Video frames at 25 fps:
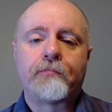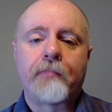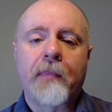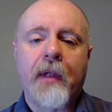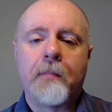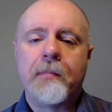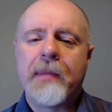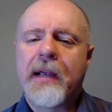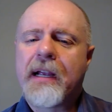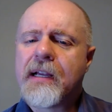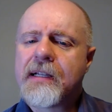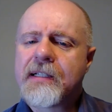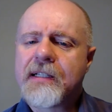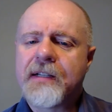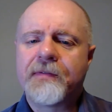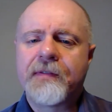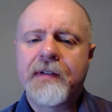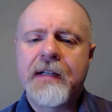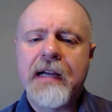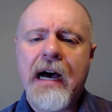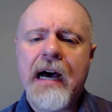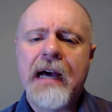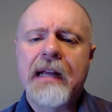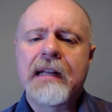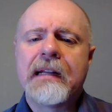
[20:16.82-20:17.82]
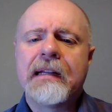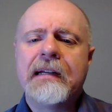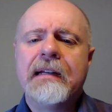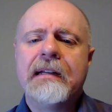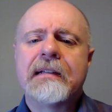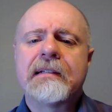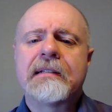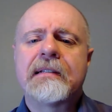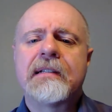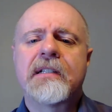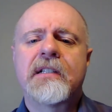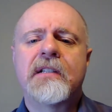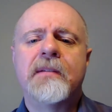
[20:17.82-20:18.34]
Because if
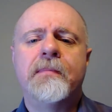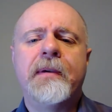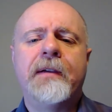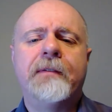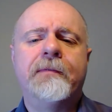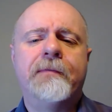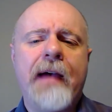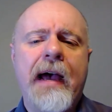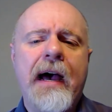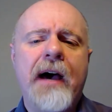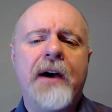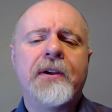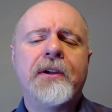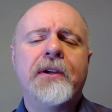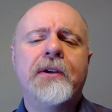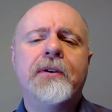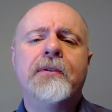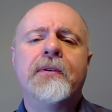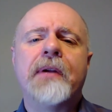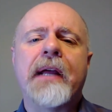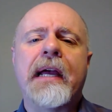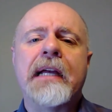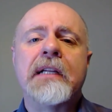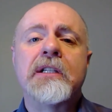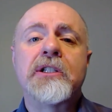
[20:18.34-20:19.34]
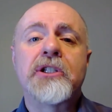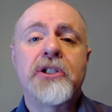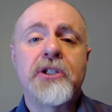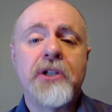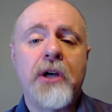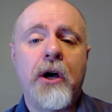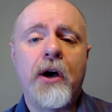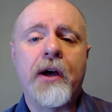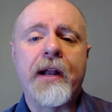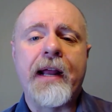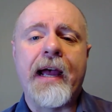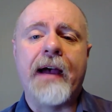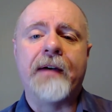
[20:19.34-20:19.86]
godliness is to be valued and
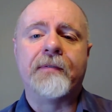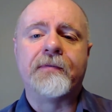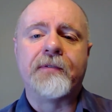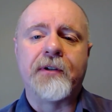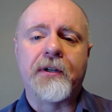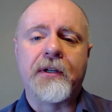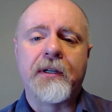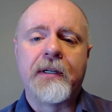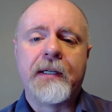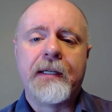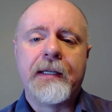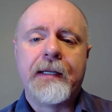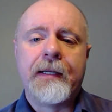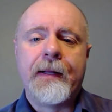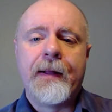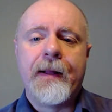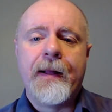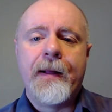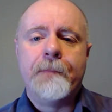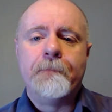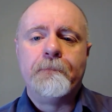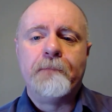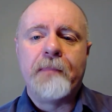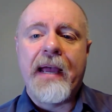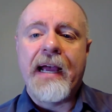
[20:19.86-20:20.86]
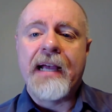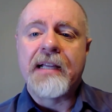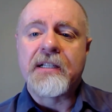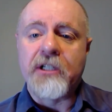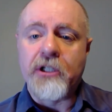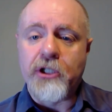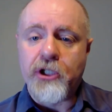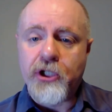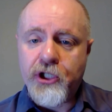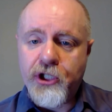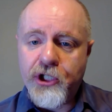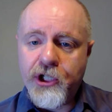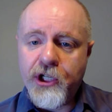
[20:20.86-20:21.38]
sought after as it
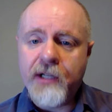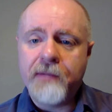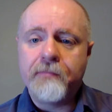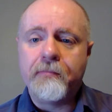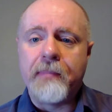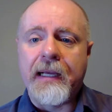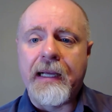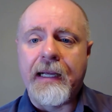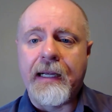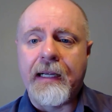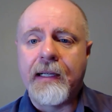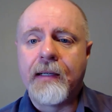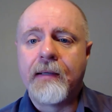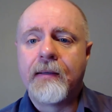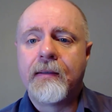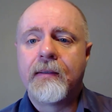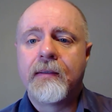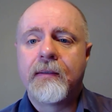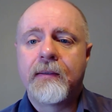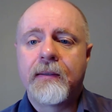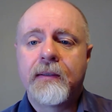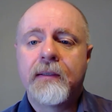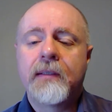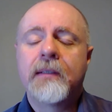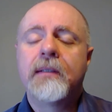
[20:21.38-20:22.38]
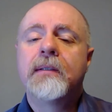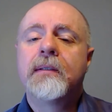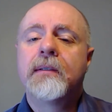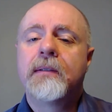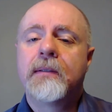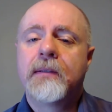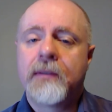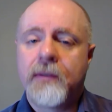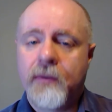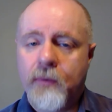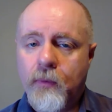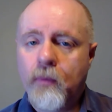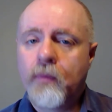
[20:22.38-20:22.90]
should be,
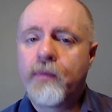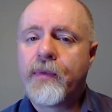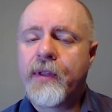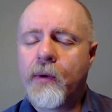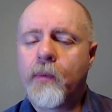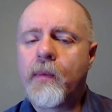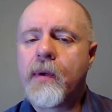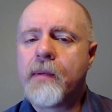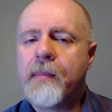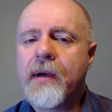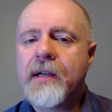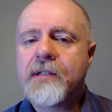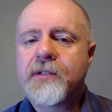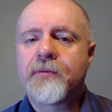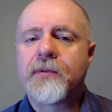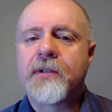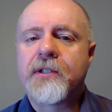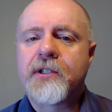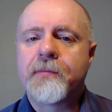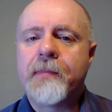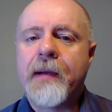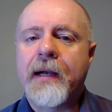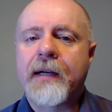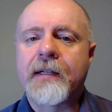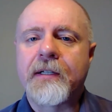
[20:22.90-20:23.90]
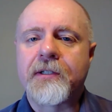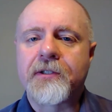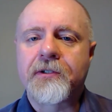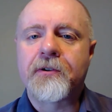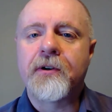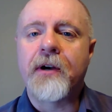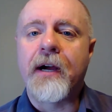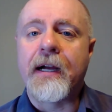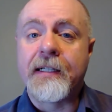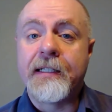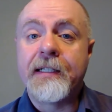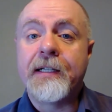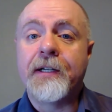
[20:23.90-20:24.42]
then we must respect its
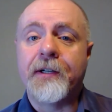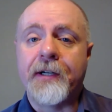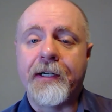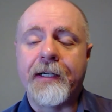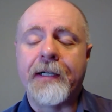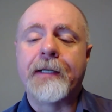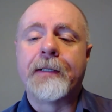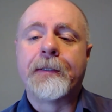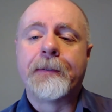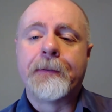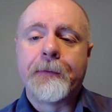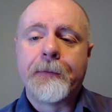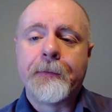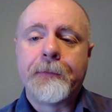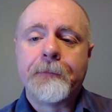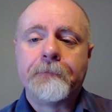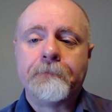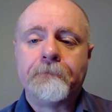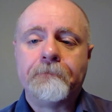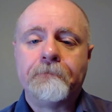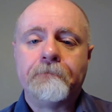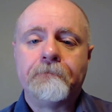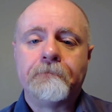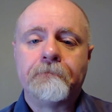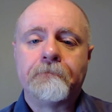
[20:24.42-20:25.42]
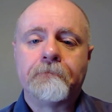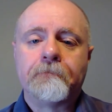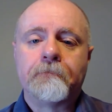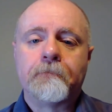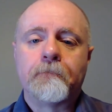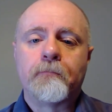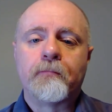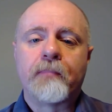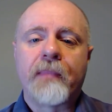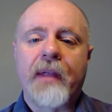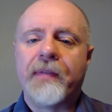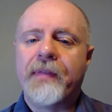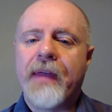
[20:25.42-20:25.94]
criteria.
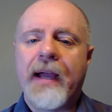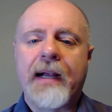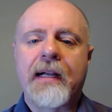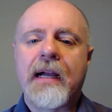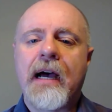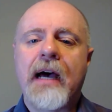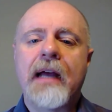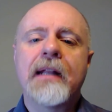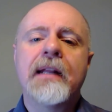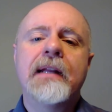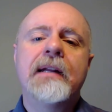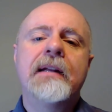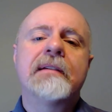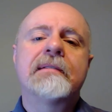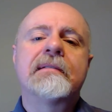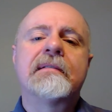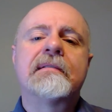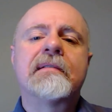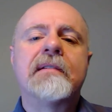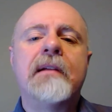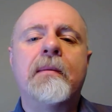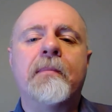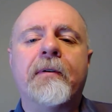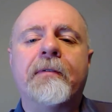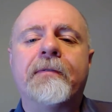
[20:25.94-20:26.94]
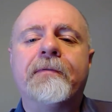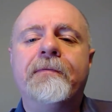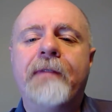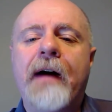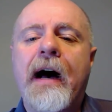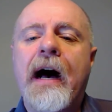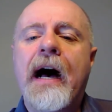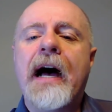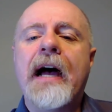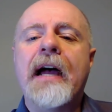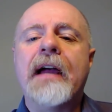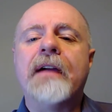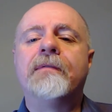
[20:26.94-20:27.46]
That godliness is number
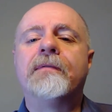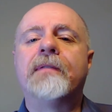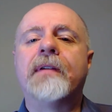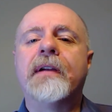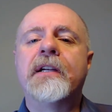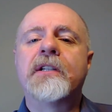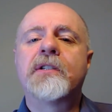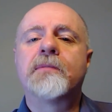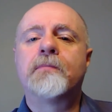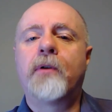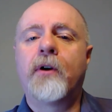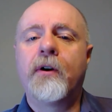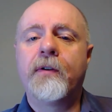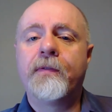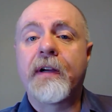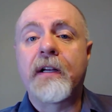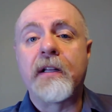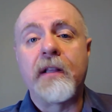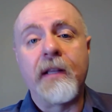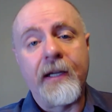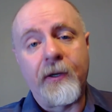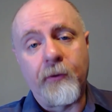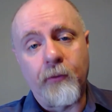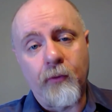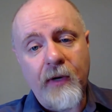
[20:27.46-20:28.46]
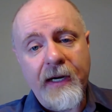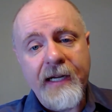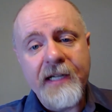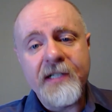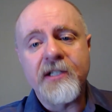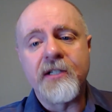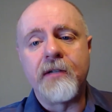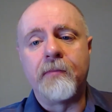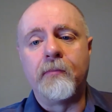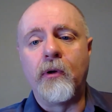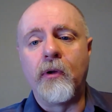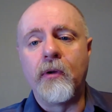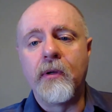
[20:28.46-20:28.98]
five is perfectly
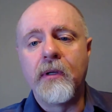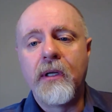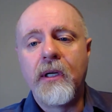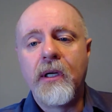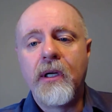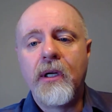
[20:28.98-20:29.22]
reasonable